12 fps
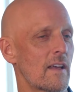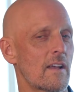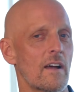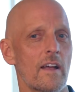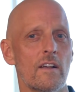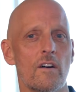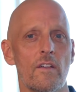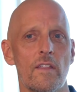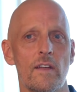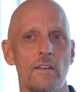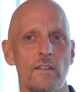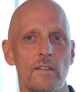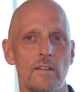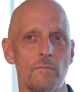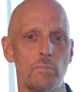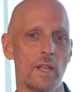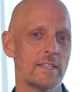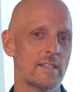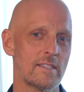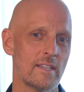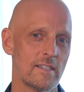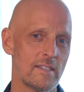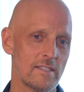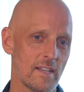I call that blessings
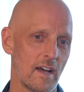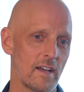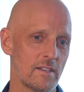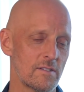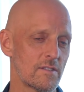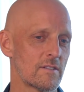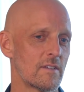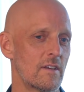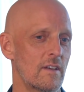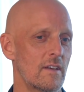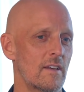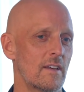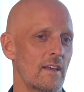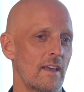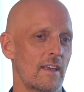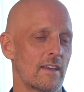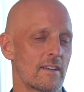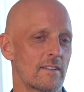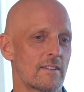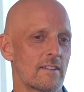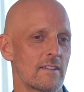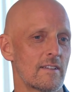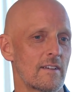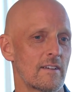in disguise. And
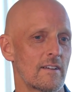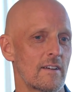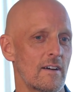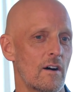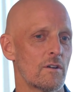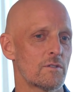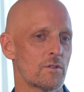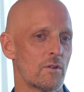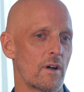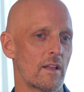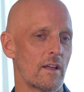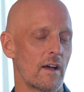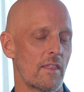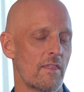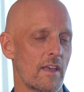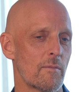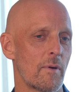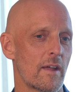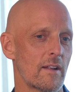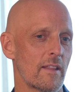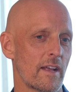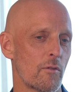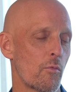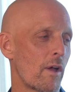also I think about it
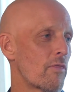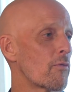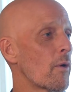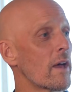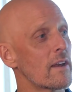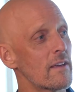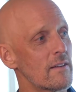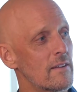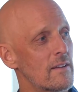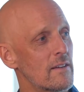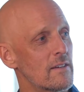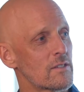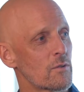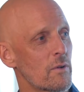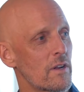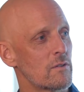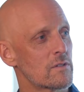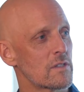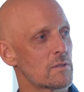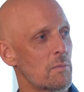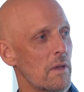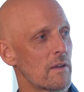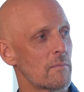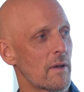like a red thread. So when I used to
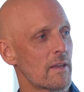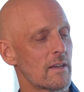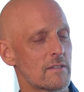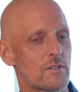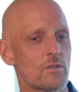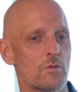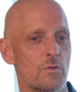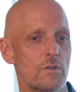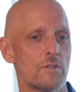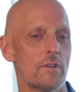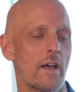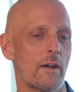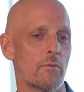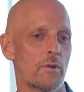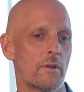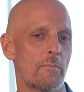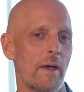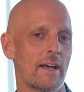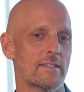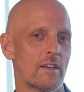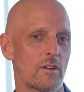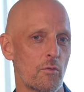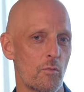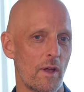speak at my kids' school, I would pass
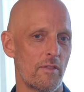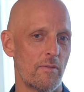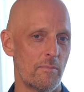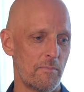out a red